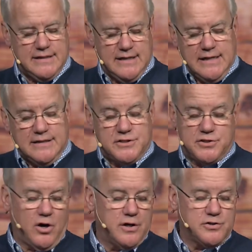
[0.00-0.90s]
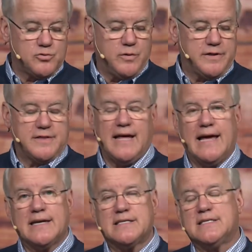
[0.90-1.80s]
it starts with
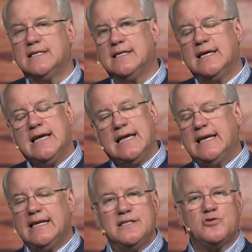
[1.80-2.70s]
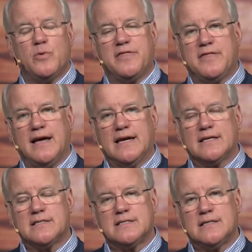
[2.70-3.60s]
thanks and it ends with
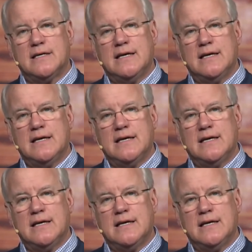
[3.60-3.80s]
thanks.